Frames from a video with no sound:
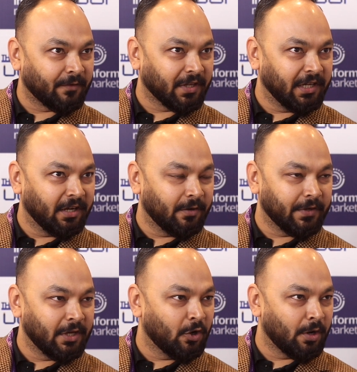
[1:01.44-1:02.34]
of the year
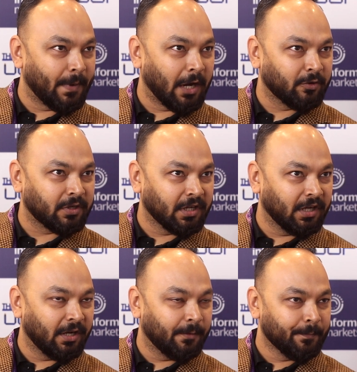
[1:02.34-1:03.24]
we know about
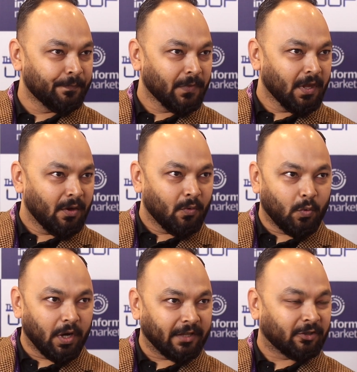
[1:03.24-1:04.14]
uh,
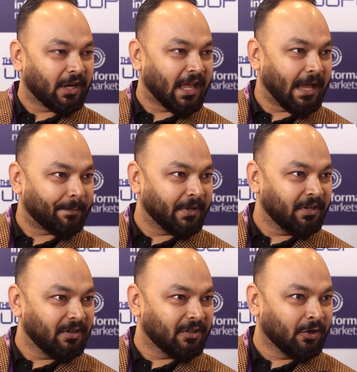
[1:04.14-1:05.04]
what is going to
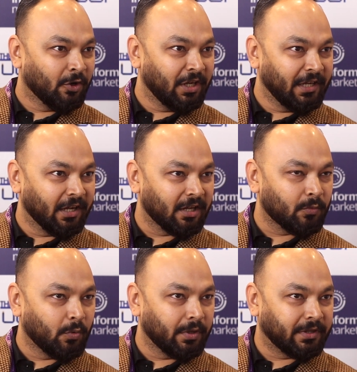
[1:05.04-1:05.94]
happen the whole year.
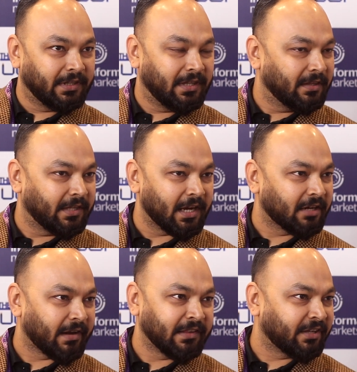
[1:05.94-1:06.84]
They're a
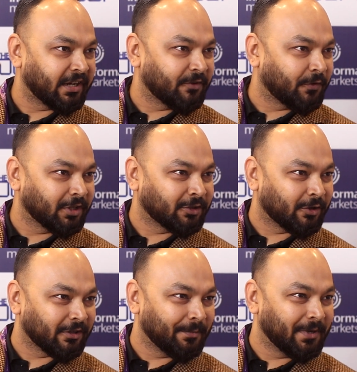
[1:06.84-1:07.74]
trendsetter for the
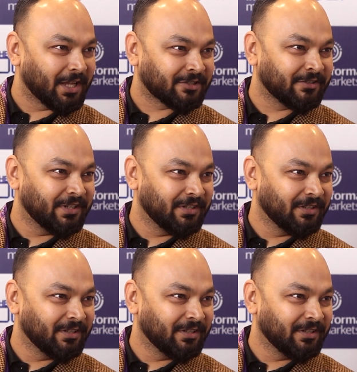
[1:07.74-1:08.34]
tourism industry.